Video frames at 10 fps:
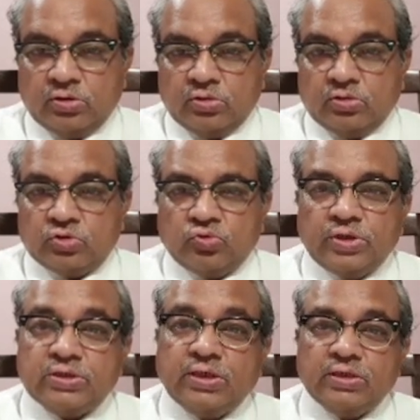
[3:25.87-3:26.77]
So
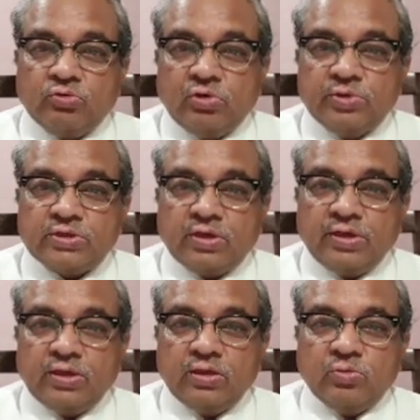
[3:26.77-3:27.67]
these things we'll be
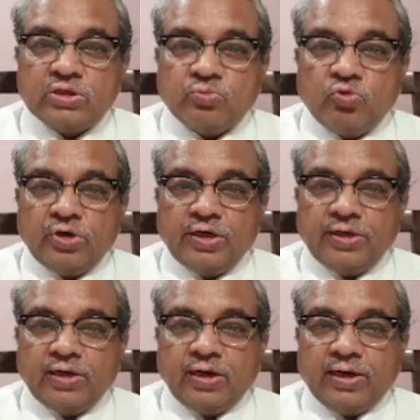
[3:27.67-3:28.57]
studying in much more
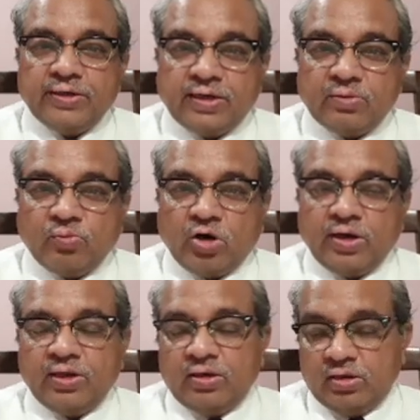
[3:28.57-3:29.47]
detail, and that
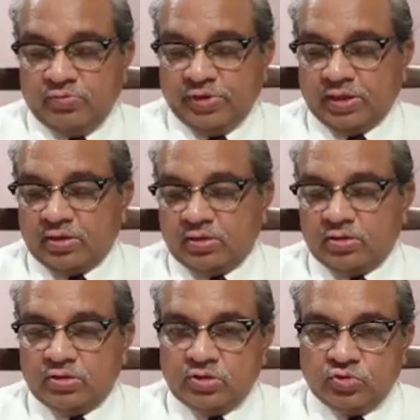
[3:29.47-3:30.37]
model we are
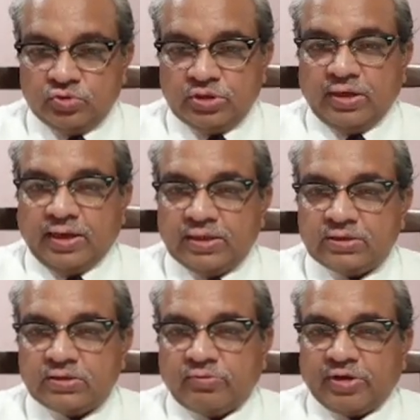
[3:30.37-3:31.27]
using as
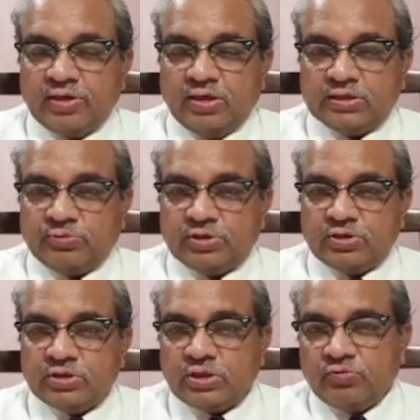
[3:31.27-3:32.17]
the final expression
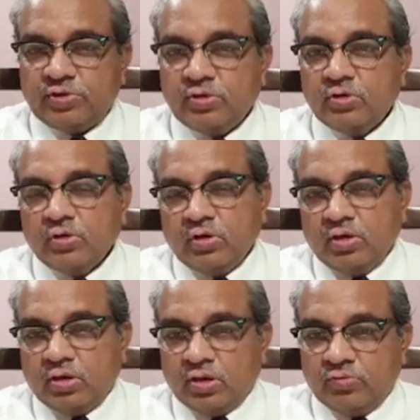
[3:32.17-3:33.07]
is given.
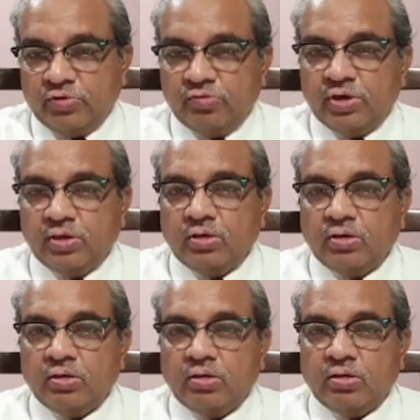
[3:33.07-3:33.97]
We will
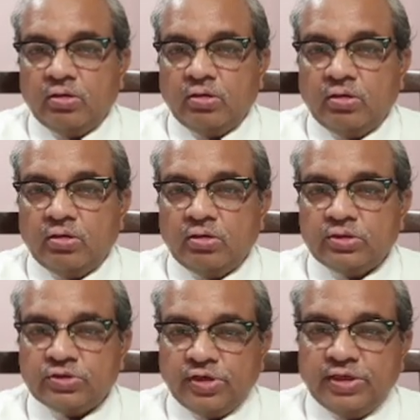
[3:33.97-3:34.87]

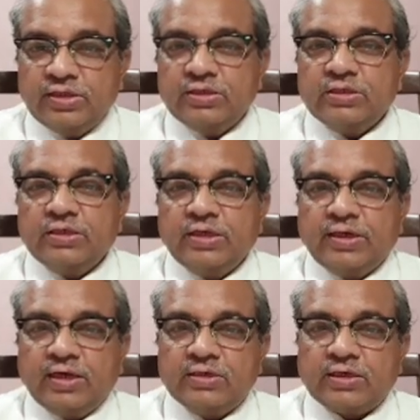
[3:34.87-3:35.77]
study this in
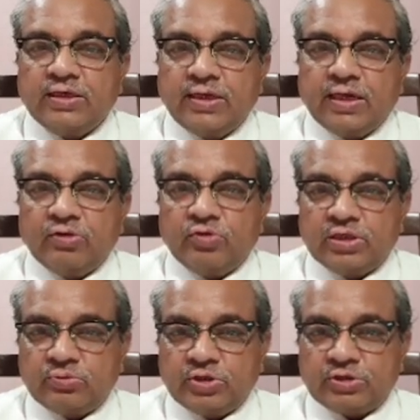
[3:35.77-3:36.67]
details and derive the
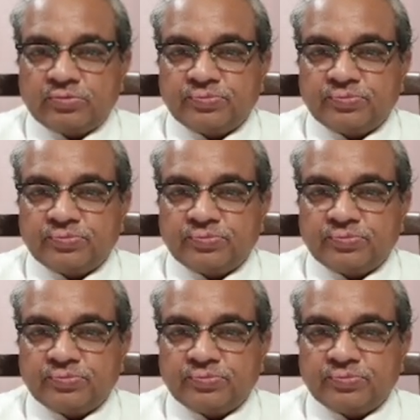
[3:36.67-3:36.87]
expression.